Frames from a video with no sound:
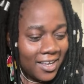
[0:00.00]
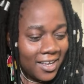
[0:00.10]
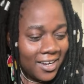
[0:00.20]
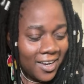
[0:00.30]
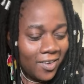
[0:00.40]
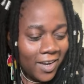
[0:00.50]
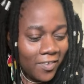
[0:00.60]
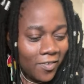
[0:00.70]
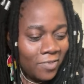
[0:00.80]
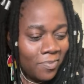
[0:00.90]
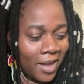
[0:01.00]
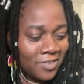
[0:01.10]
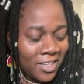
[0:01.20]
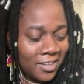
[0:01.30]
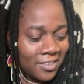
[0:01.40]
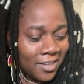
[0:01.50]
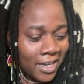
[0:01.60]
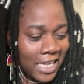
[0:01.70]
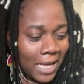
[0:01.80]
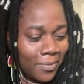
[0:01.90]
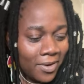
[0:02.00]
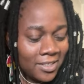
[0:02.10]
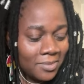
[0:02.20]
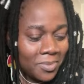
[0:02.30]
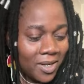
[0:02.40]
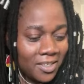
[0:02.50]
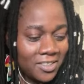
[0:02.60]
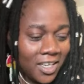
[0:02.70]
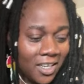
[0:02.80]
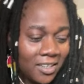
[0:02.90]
And they don't even respect Jesus because they type with a small J.